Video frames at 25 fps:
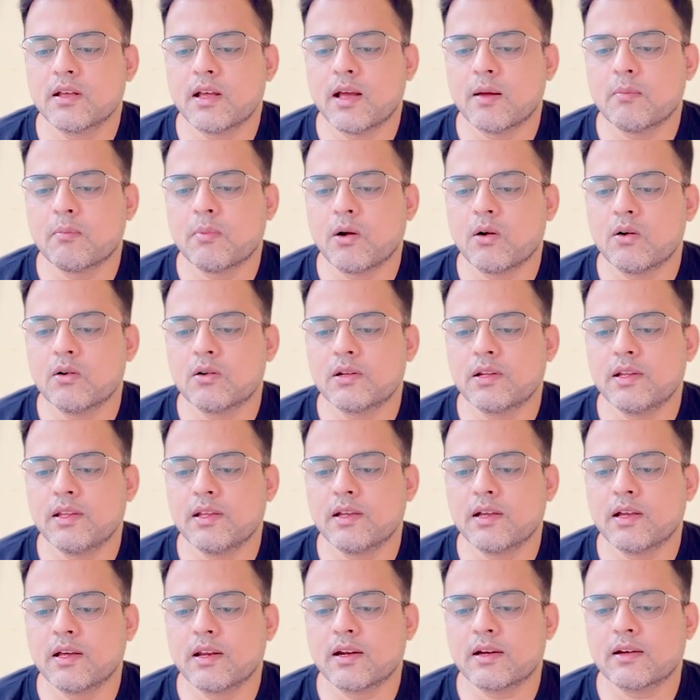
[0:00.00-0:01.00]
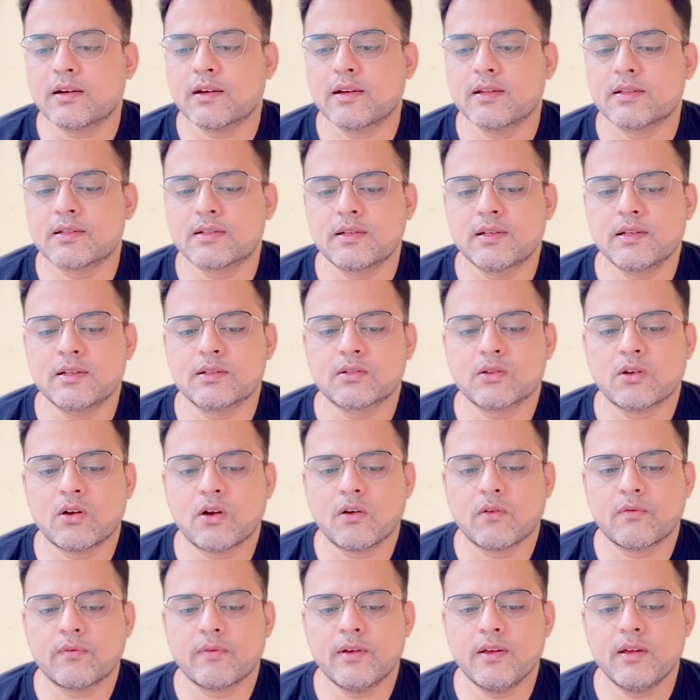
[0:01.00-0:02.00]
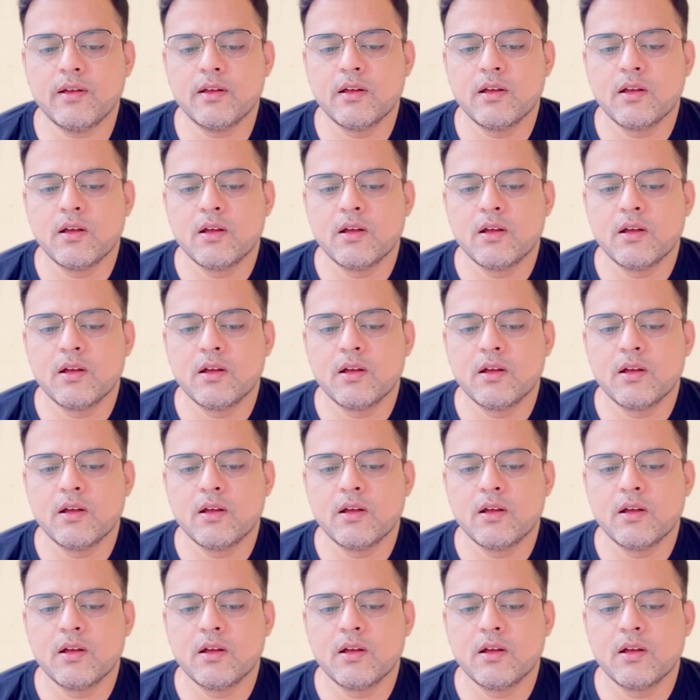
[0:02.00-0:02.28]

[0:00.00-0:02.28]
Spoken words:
about the characteristics of a